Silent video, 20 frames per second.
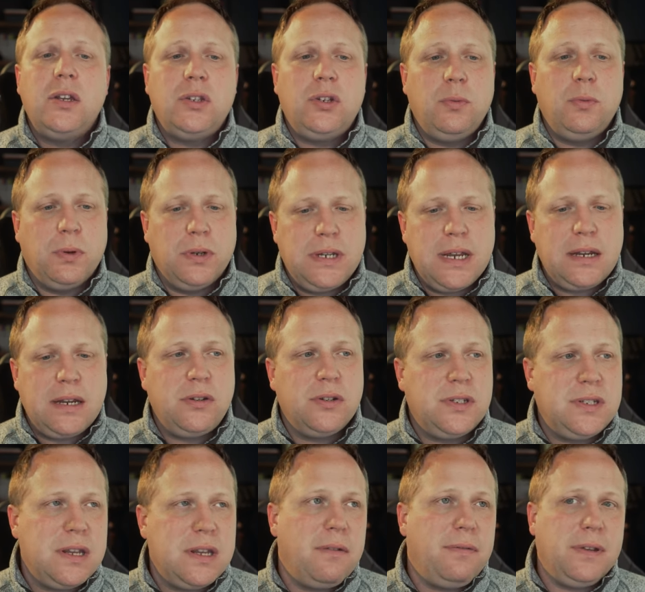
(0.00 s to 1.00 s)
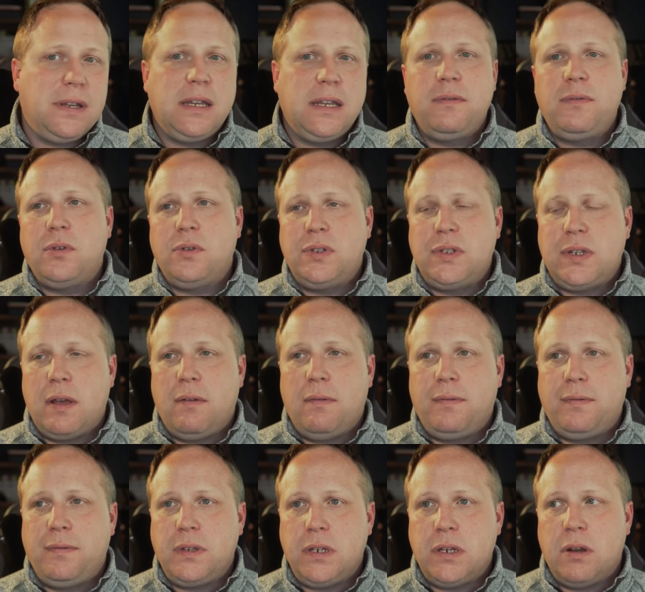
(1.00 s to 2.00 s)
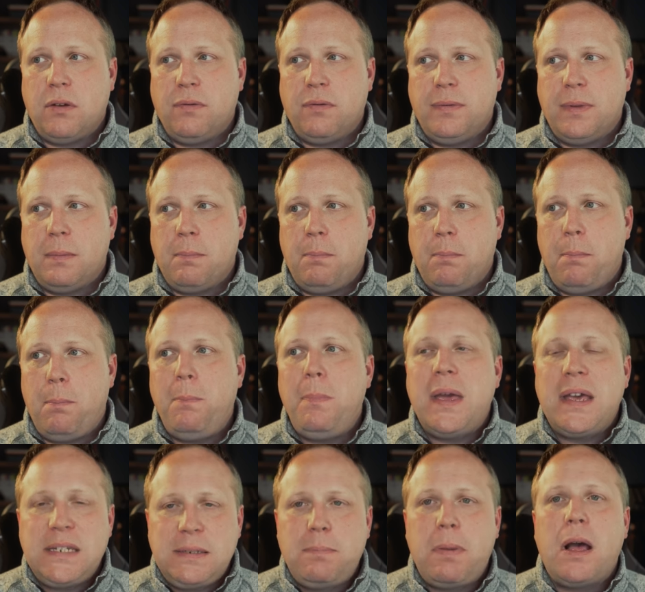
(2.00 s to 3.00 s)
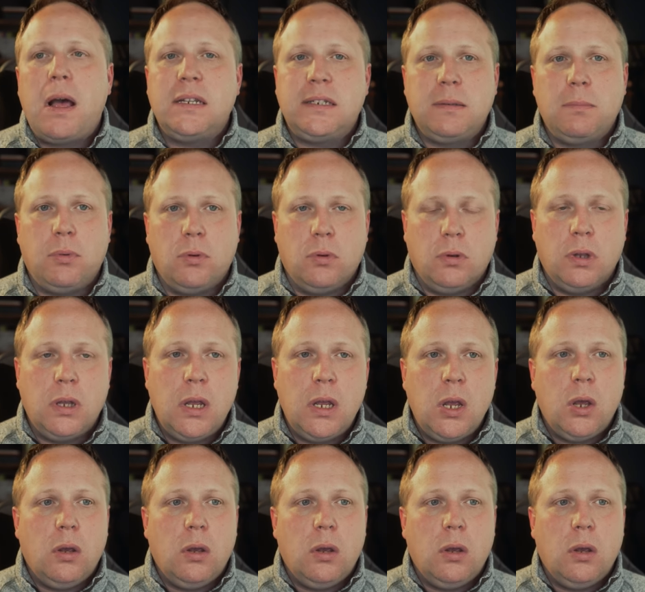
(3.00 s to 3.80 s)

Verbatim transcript: to protect yourself and give yourself, know, the best possible